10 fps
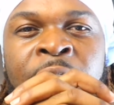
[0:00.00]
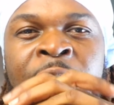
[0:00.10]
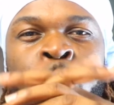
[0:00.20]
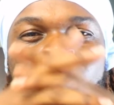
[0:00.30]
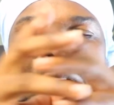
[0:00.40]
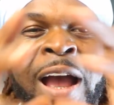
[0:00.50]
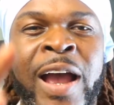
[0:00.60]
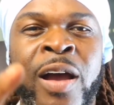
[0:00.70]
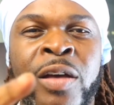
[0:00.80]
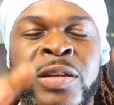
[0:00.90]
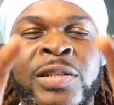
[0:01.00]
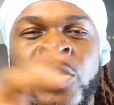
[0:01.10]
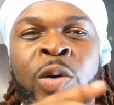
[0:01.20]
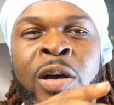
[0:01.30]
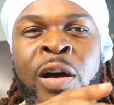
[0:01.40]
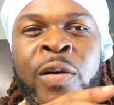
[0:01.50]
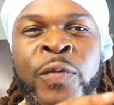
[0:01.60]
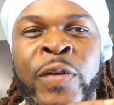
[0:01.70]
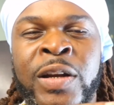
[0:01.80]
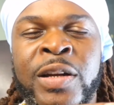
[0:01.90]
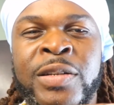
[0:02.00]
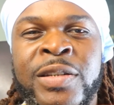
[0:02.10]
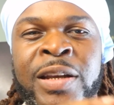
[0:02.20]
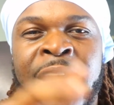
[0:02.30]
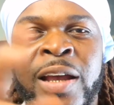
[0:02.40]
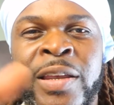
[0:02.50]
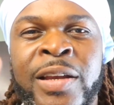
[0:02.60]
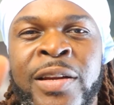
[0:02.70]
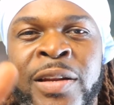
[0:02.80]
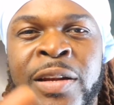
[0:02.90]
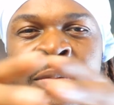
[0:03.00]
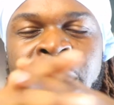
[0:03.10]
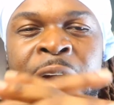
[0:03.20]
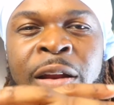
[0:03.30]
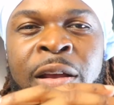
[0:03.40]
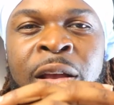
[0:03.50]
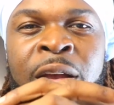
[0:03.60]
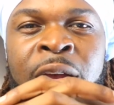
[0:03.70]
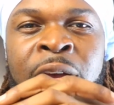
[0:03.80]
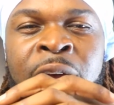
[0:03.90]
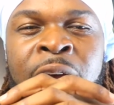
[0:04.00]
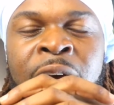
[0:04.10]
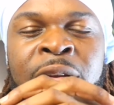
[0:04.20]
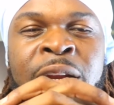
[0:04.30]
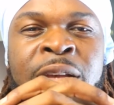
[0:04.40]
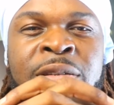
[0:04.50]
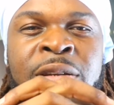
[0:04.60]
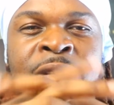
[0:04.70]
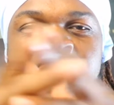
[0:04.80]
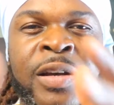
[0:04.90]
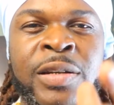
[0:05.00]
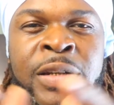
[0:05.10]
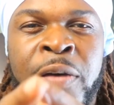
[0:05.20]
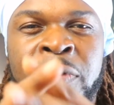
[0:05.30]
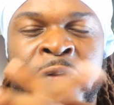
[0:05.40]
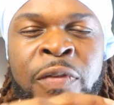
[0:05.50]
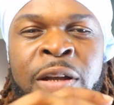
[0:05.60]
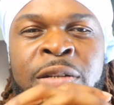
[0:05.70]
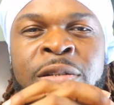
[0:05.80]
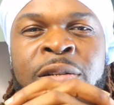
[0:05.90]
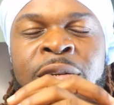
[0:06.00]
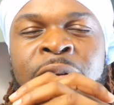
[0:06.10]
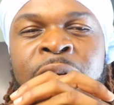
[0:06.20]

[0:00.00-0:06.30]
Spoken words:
And why are the so-called villains, they're not killing anybody unless it's self-defense?